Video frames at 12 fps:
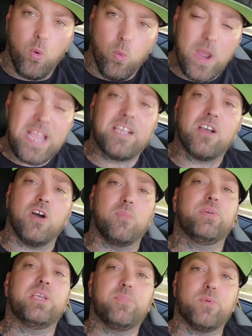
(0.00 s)
Wake up,
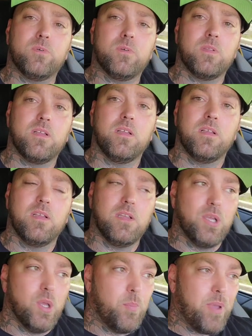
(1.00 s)
people.
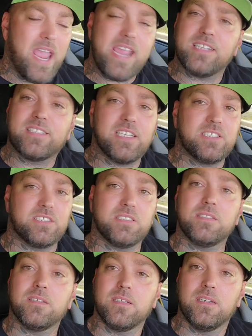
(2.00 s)
Pay attention.
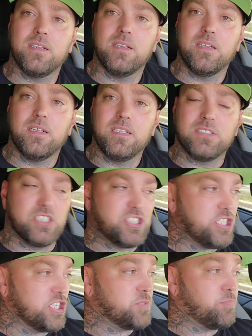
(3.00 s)
This
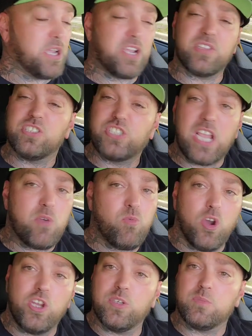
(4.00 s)
shit is bigger than Jay
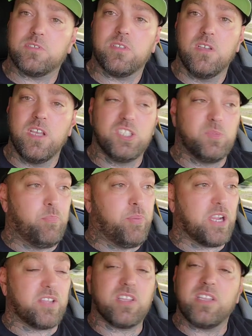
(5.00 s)
Williams. It's
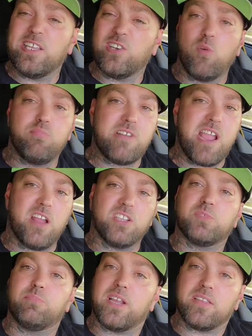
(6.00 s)
bigger than Nino Brown.
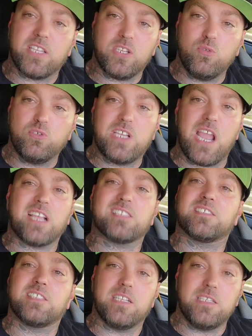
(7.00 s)
It's bigger than New Jack
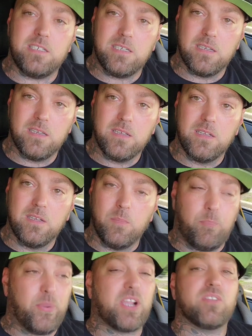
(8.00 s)
City.
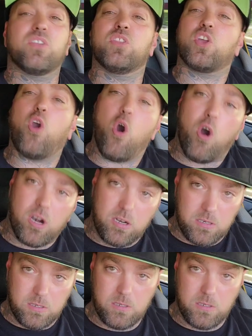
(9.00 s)
Bigger than the Carter.